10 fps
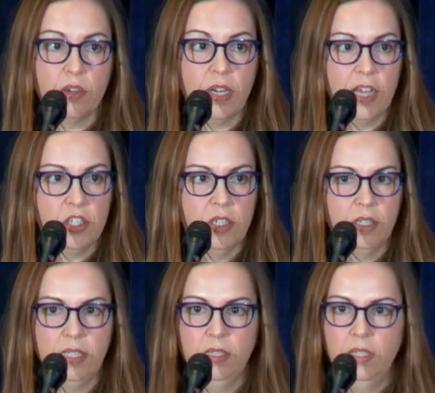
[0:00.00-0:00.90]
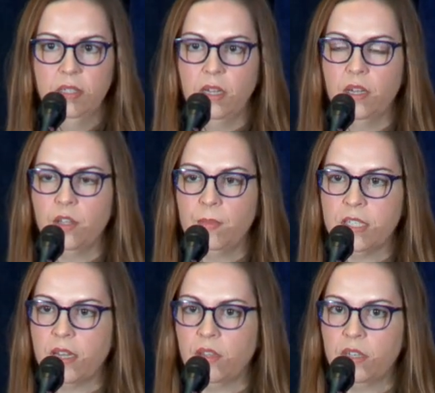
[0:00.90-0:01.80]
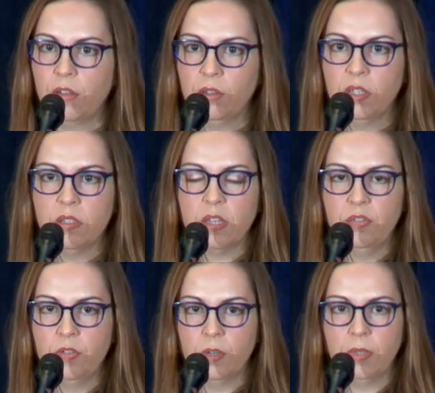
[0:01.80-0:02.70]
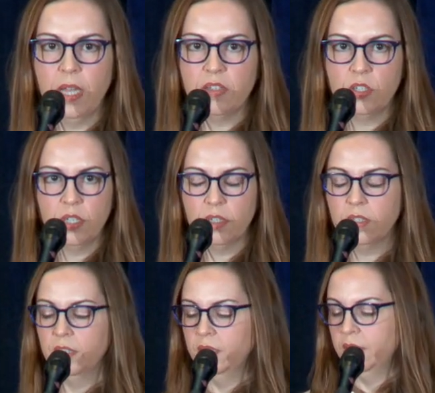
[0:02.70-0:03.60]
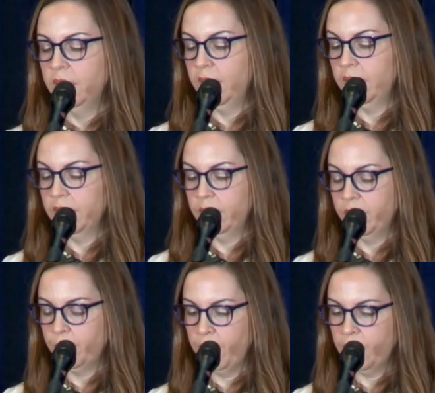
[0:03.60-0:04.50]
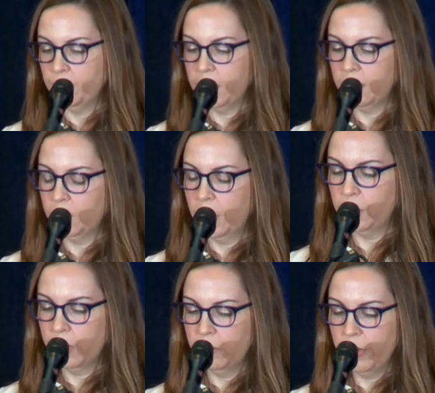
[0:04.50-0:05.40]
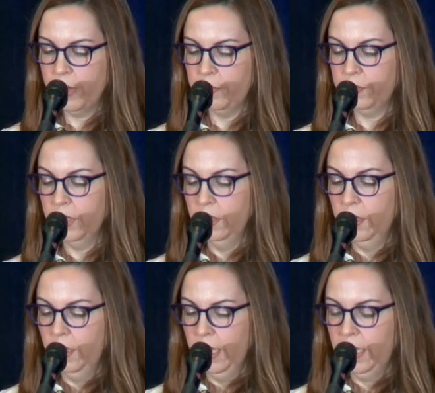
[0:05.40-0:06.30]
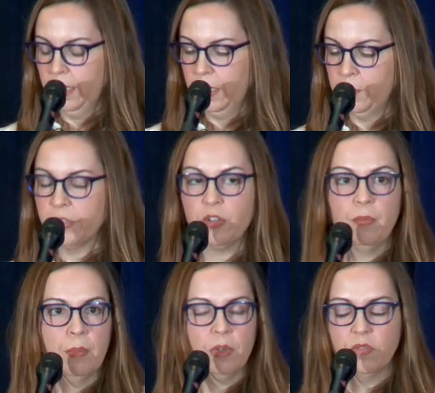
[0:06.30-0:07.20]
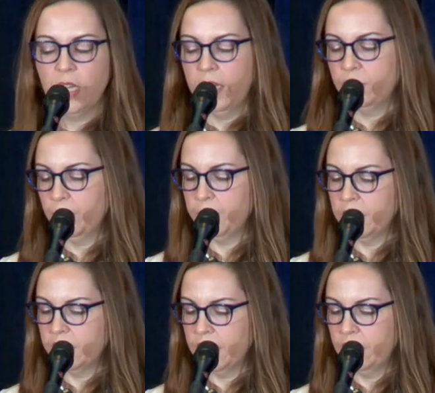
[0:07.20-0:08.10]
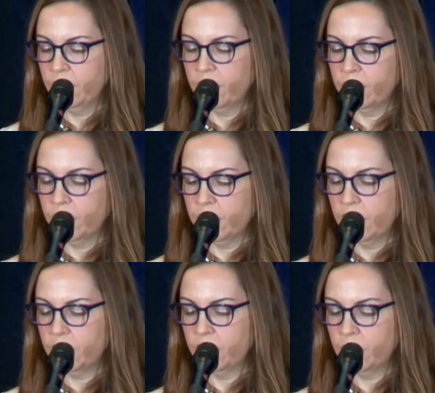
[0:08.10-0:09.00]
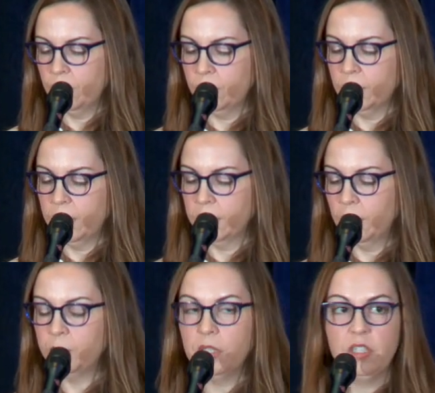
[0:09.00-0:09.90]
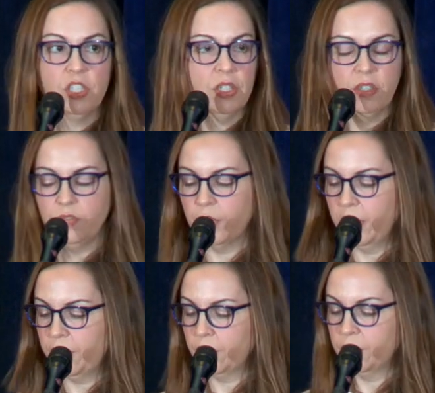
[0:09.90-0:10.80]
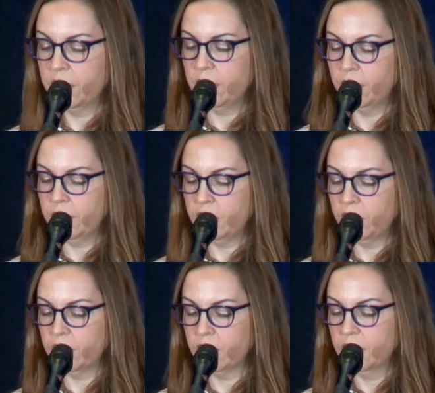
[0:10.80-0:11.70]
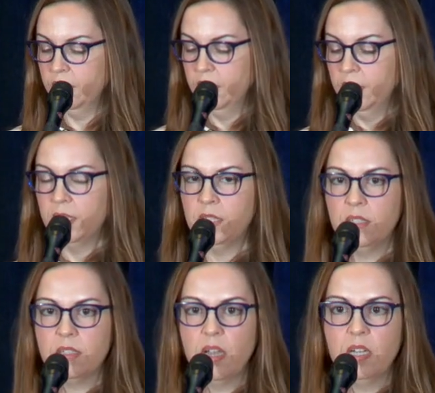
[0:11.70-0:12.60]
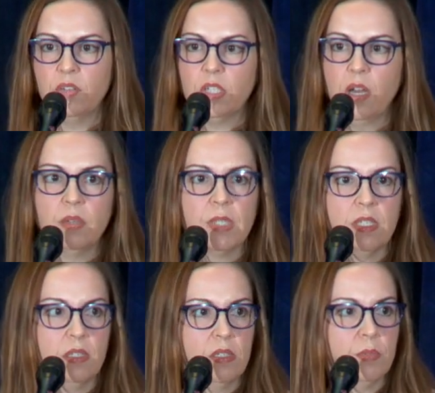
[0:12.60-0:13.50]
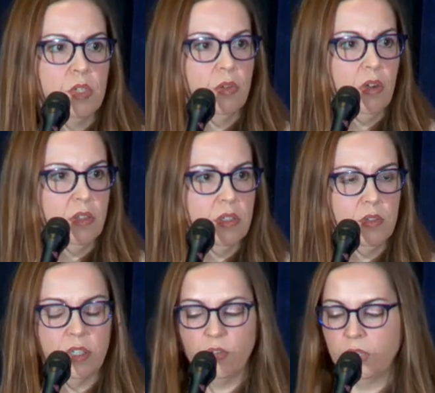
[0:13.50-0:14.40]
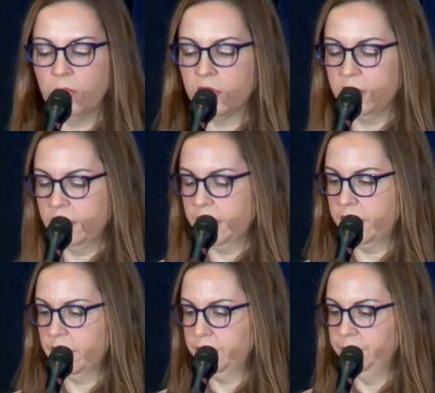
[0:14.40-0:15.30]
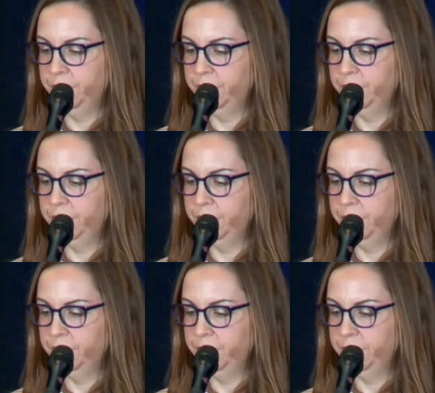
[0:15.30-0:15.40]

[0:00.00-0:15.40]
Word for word: internationally. Uh, they're based out of the Netherlands. They formed last year uh, and I'm very proud to be working with them. And I'm also a member of the IEEE Standards Association's new uh, Global Initiative for Ethical Considerations in the Design of Autonomous Systems, who are also doing great work in this area.